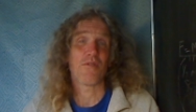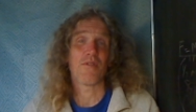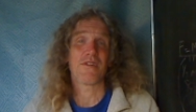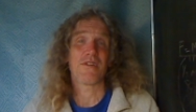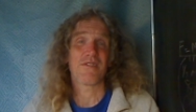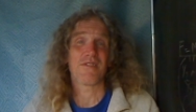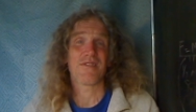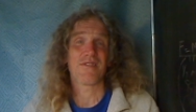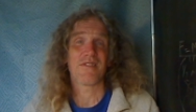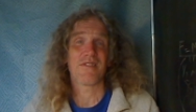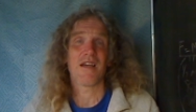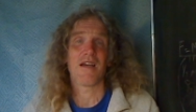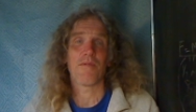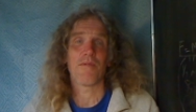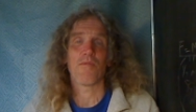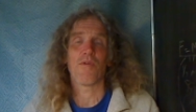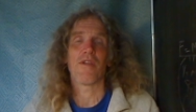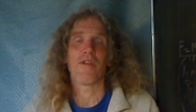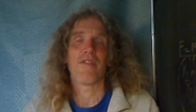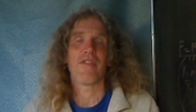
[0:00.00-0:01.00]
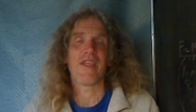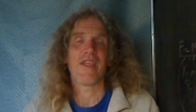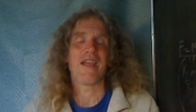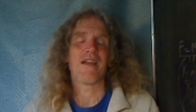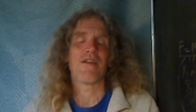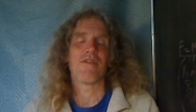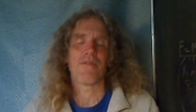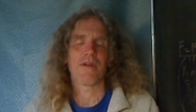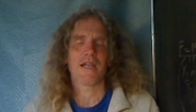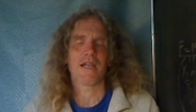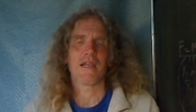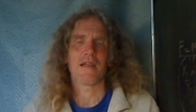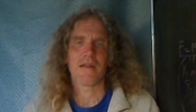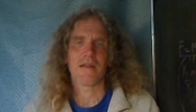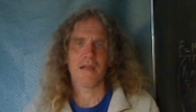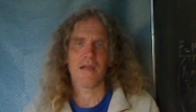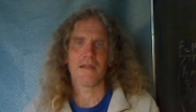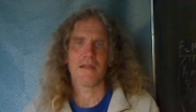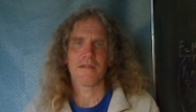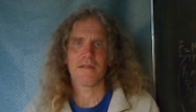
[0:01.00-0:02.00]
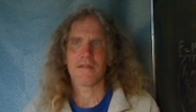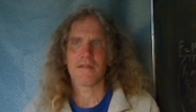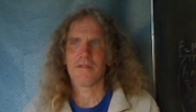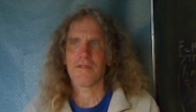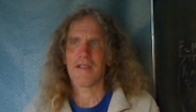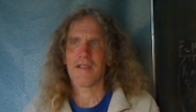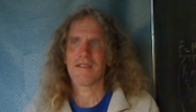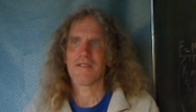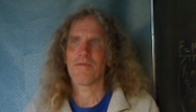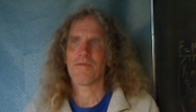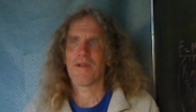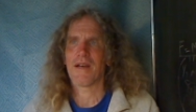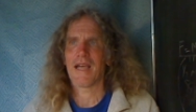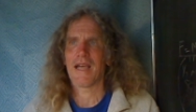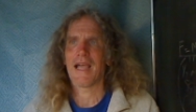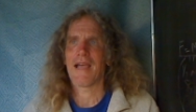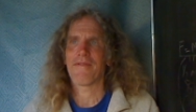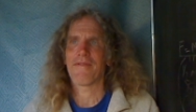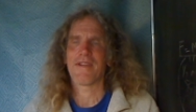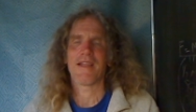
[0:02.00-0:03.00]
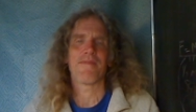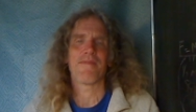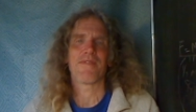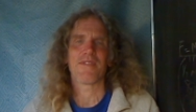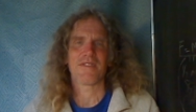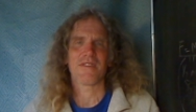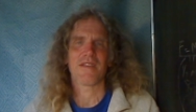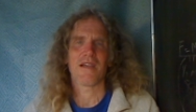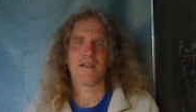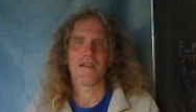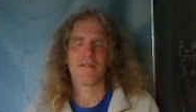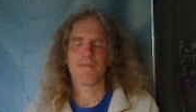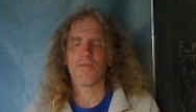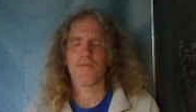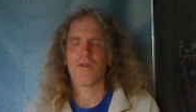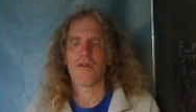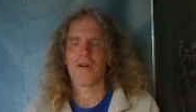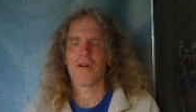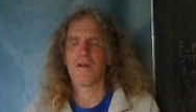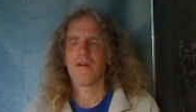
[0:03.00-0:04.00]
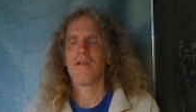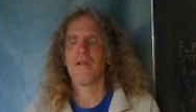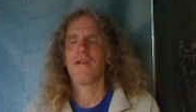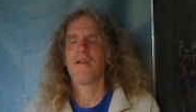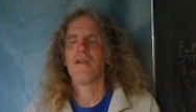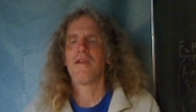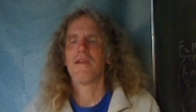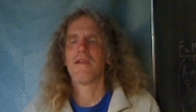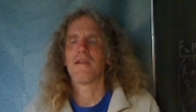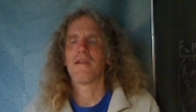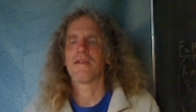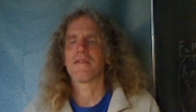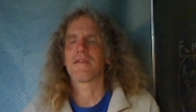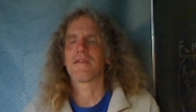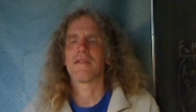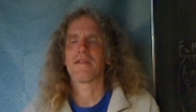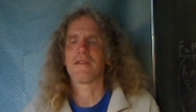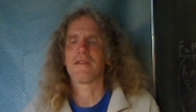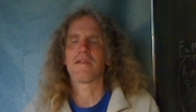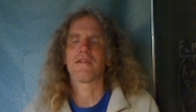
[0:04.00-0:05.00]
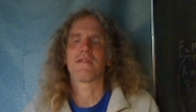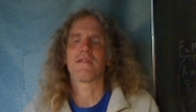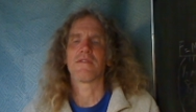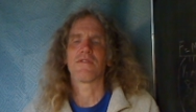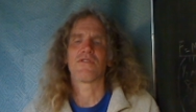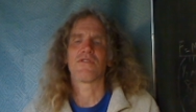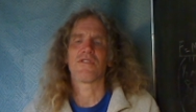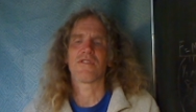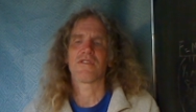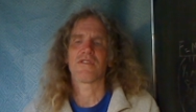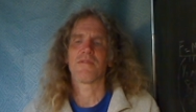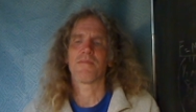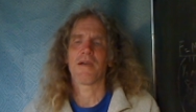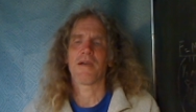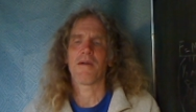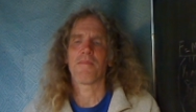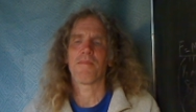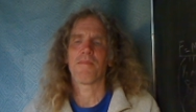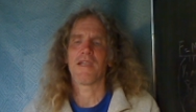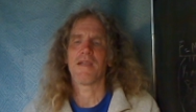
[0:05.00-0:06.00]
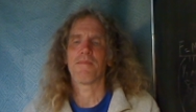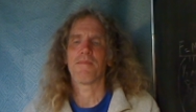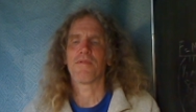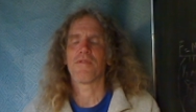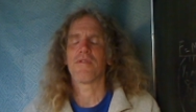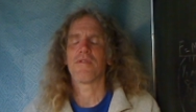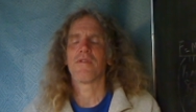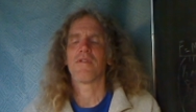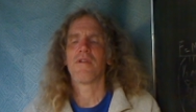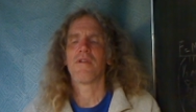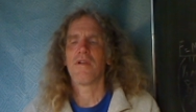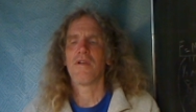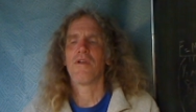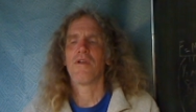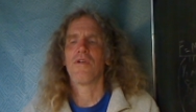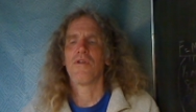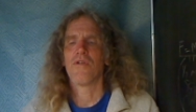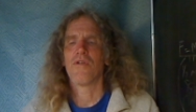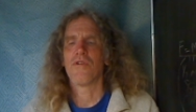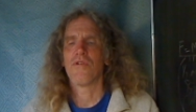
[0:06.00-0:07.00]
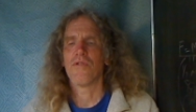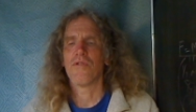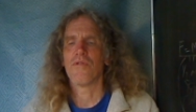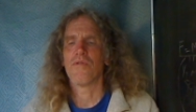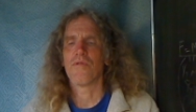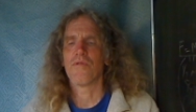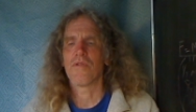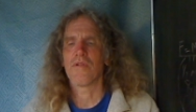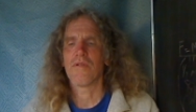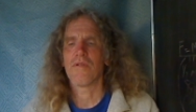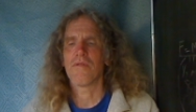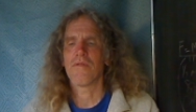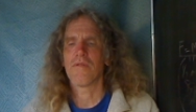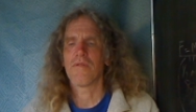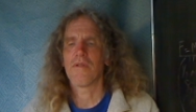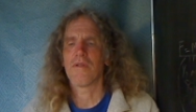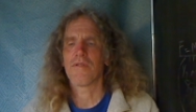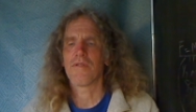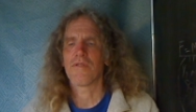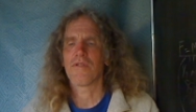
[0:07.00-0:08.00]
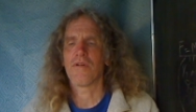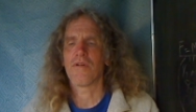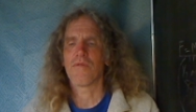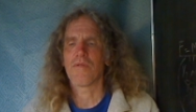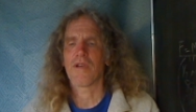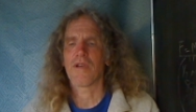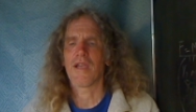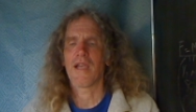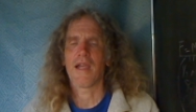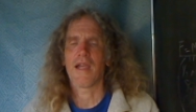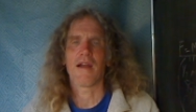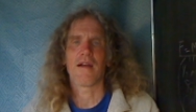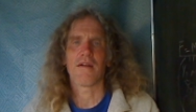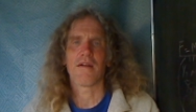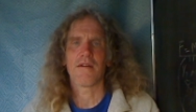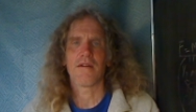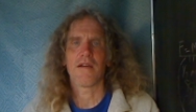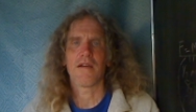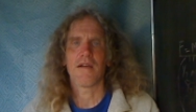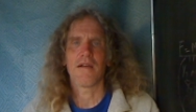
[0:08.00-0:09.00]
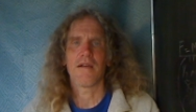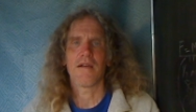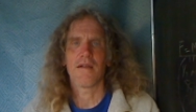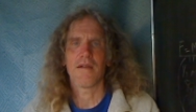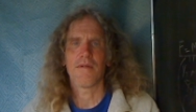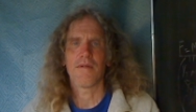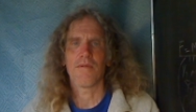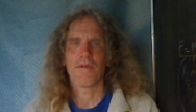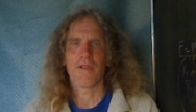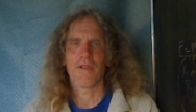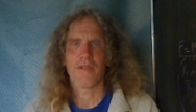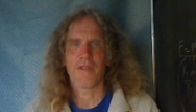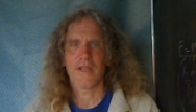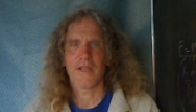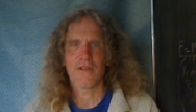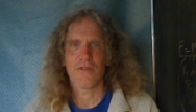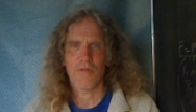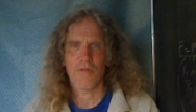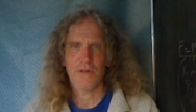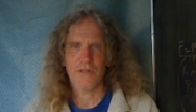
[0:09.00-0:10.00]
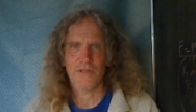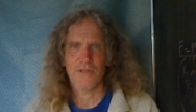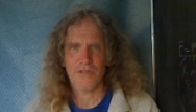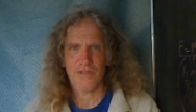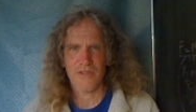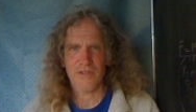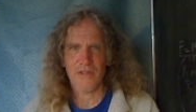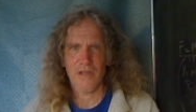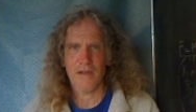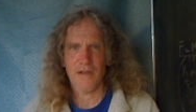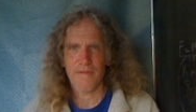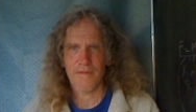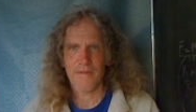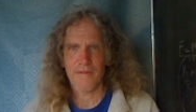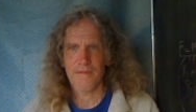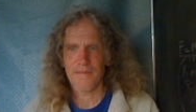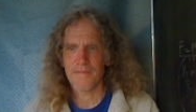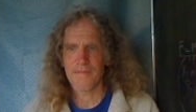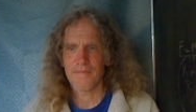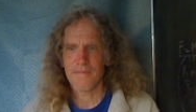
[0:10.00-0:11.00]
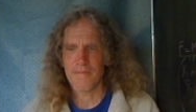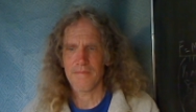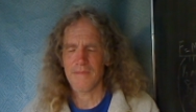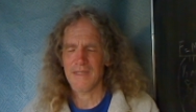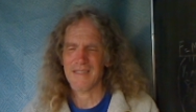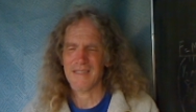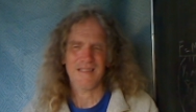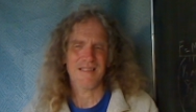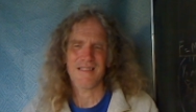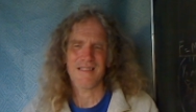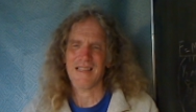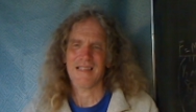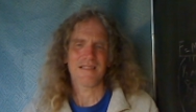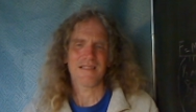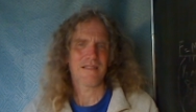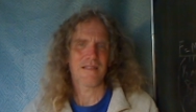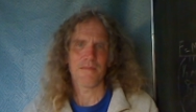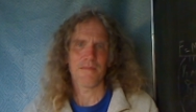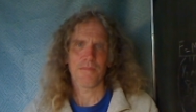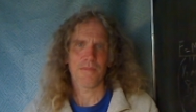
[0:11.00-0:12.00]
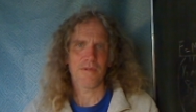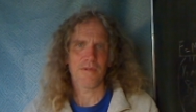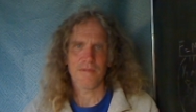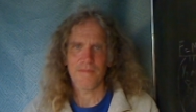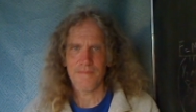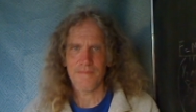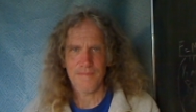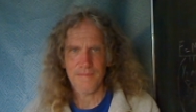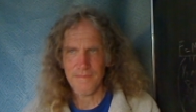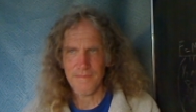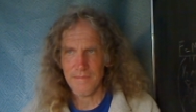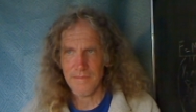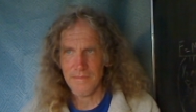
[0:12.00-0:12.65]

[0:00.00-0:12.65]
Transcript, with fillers: I mean, torture is not one they're recognizing. So that's the one I have to emphasize more, is that this is just about people who don't care whether they torture stuff because it's that simple